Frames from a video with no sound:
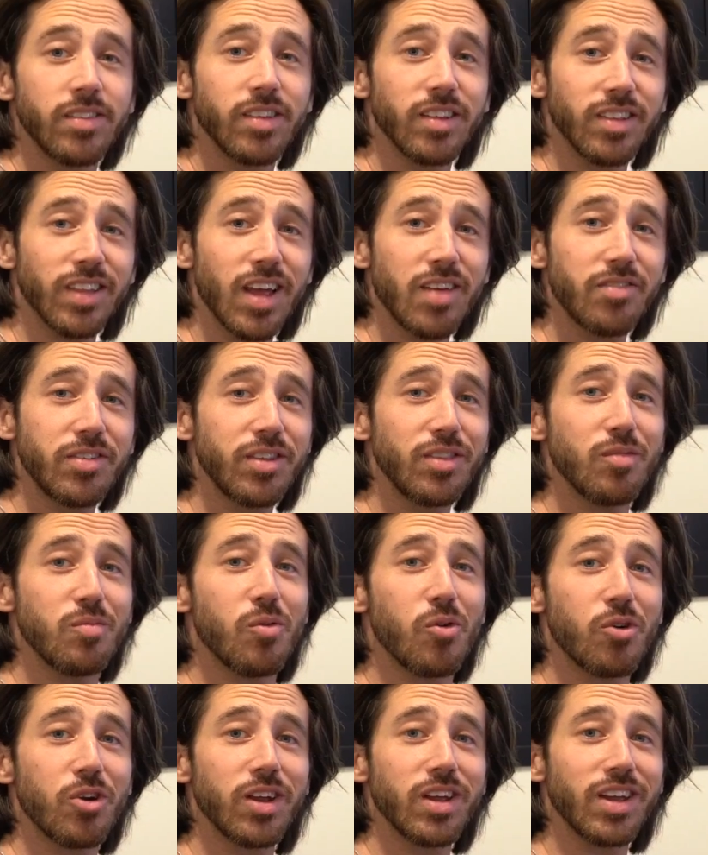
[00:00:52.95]
It's eleven in the
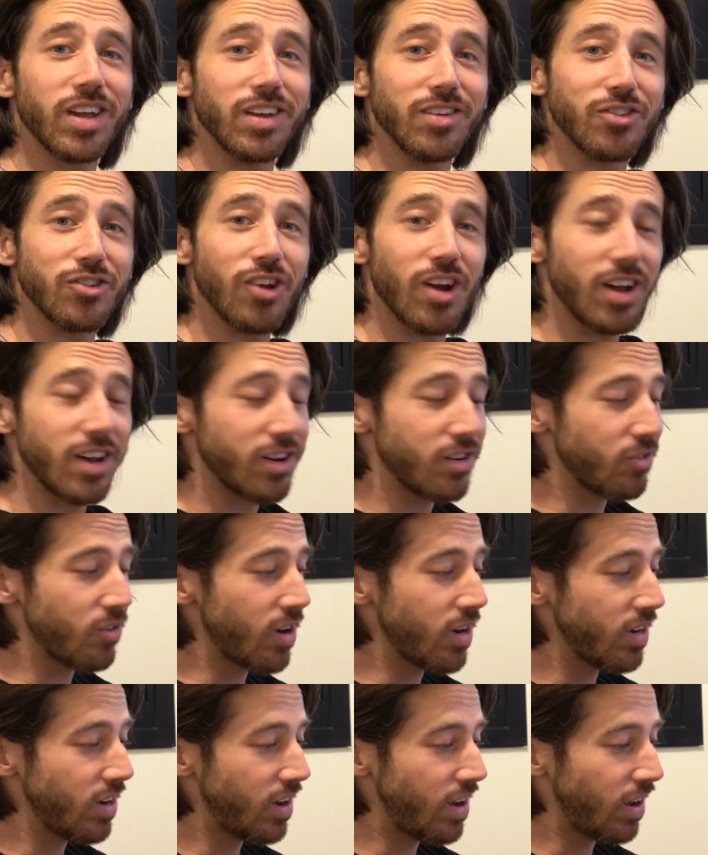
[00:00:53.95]
morning in China
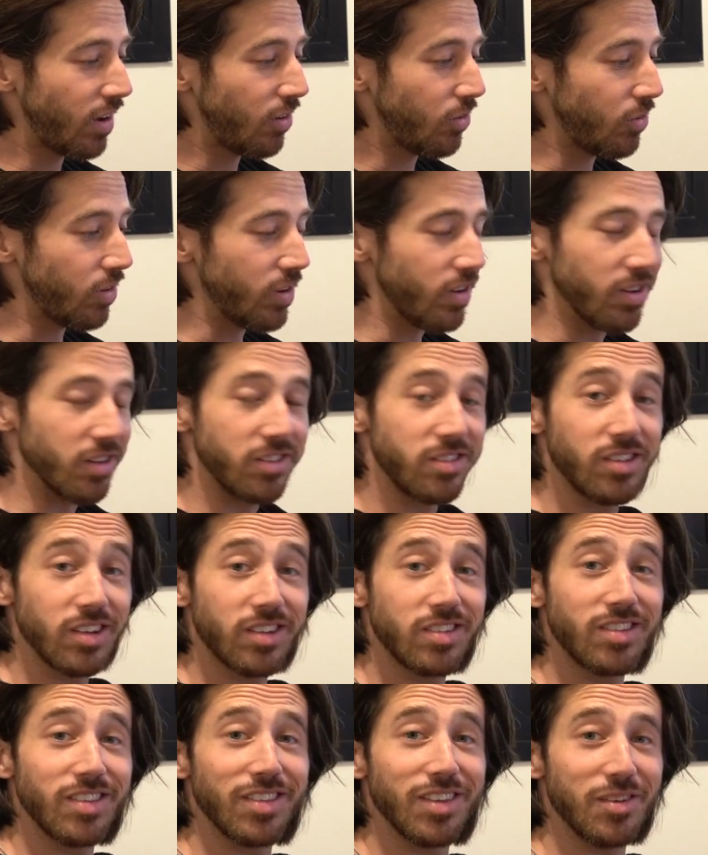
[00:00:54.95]
right now, uh,
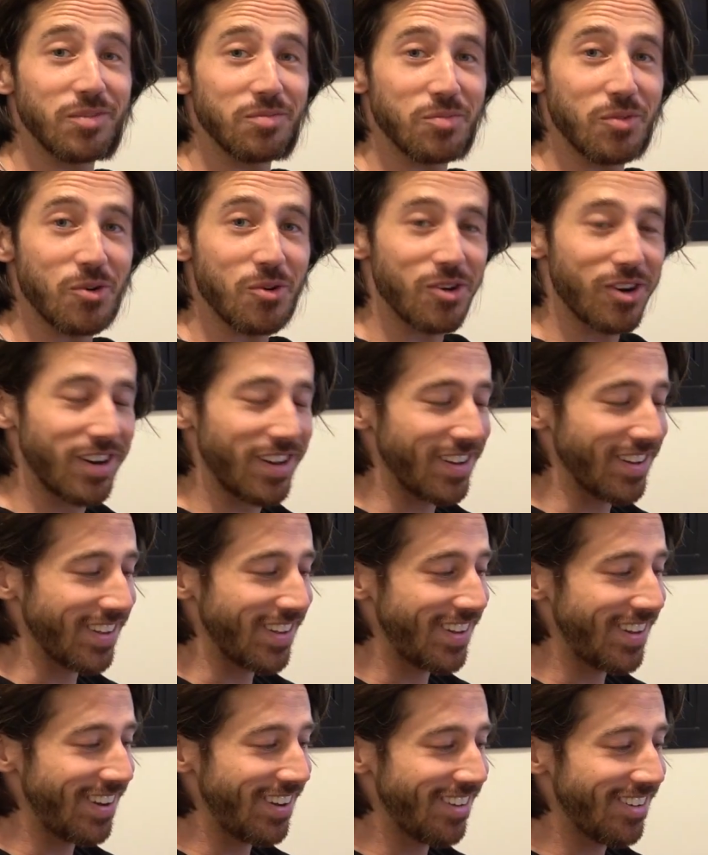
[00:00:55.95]
six in the morning
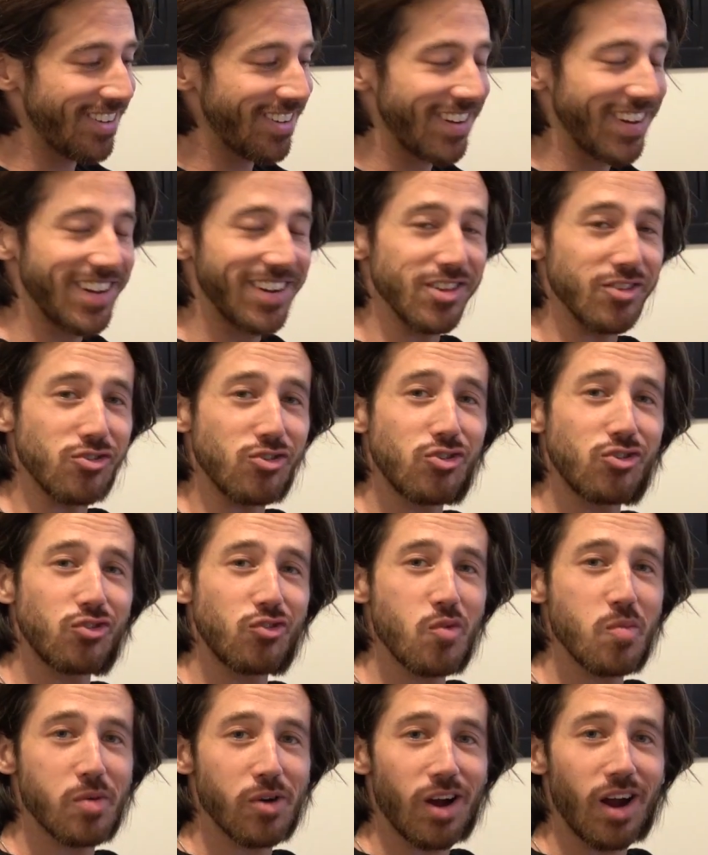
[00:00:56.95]
here. It is
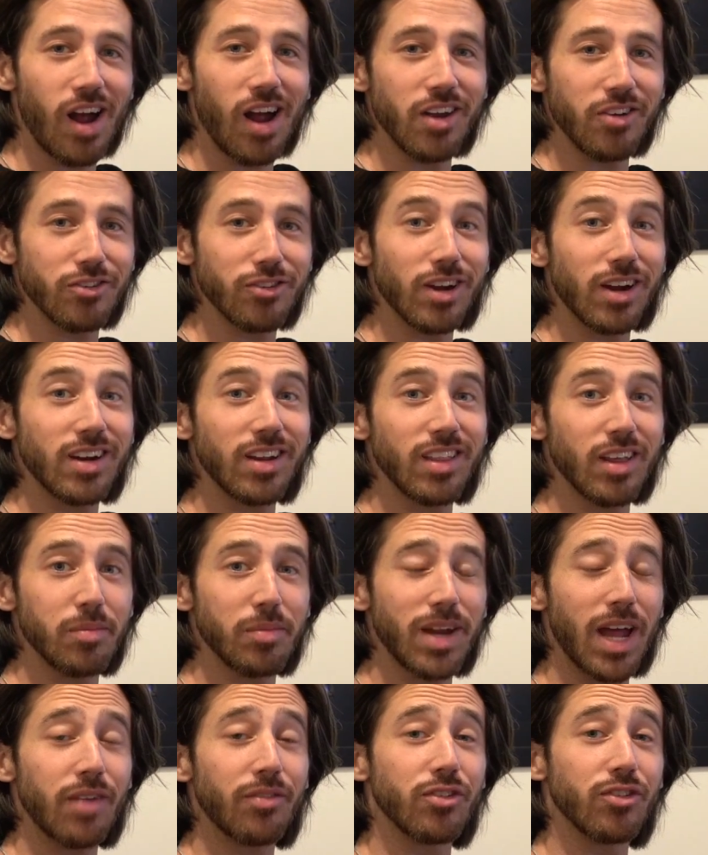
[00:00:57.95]
super hot in China. They've
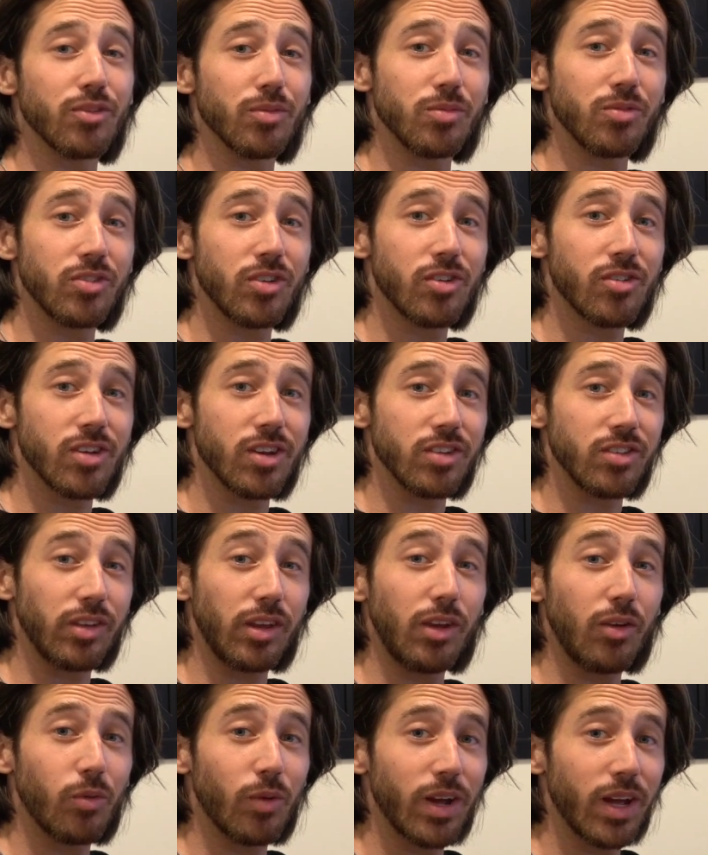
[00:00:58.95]
been having some serious
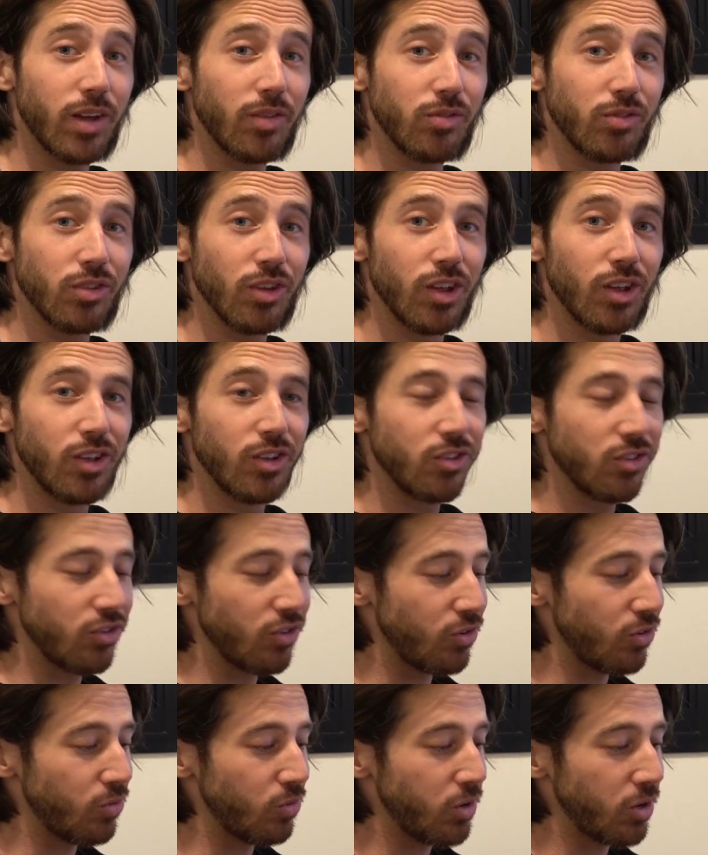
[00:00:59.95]
heat waves,
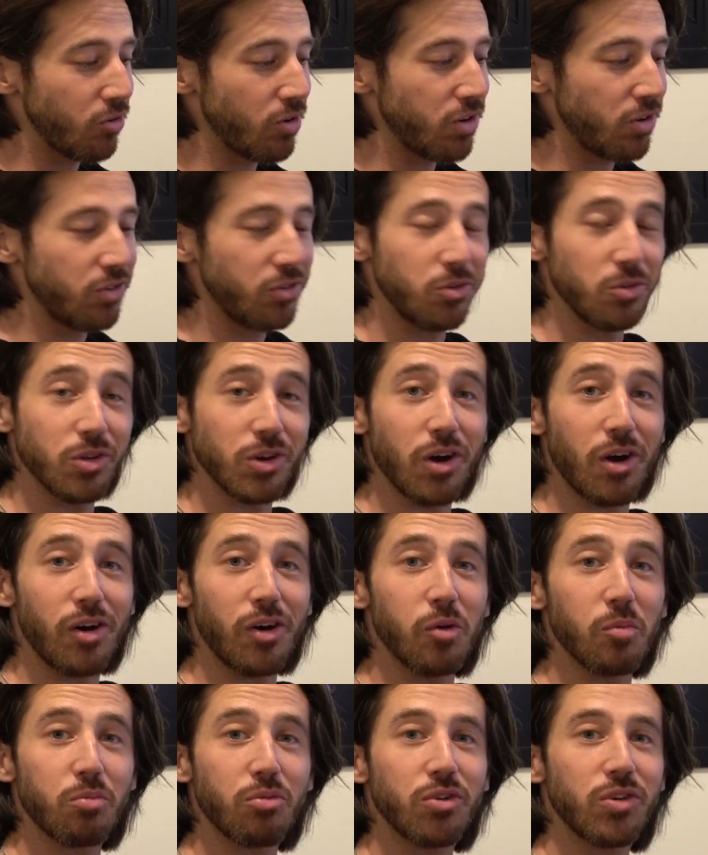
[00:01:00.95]
so we agreed to do the
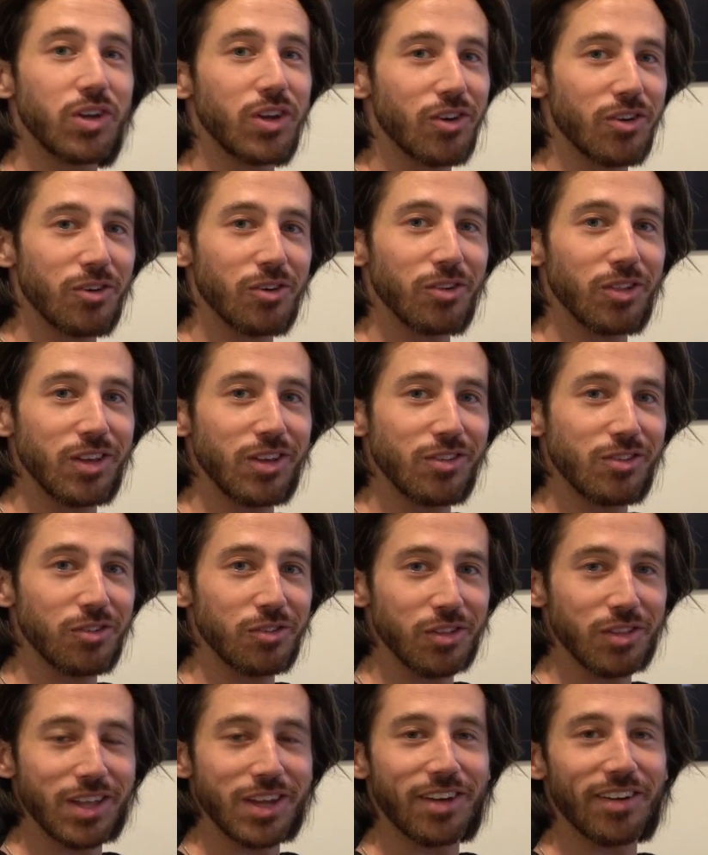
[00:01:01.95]
call pretty early so
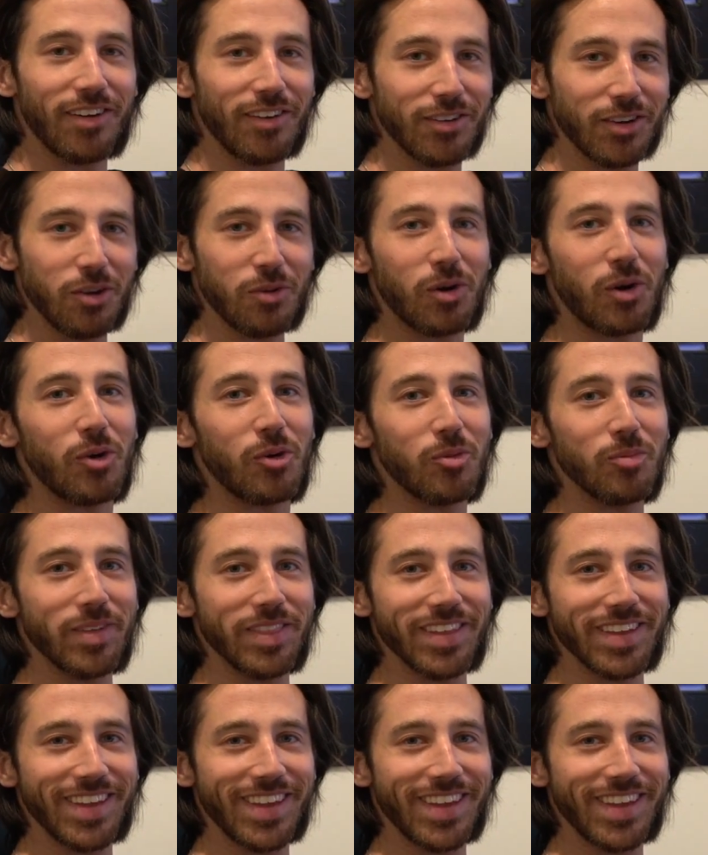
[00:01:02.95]
that they can all go home in the